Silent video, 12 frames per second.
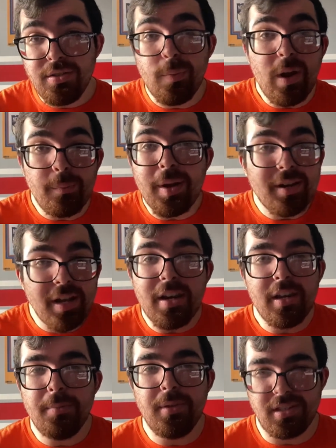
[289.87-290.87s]
when we needed
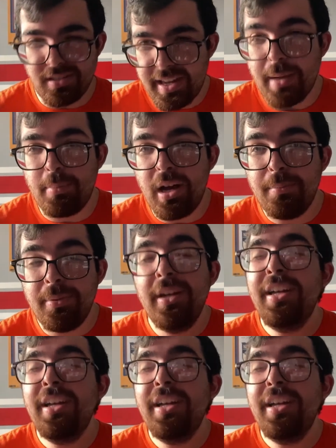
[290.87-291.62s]
him to step up.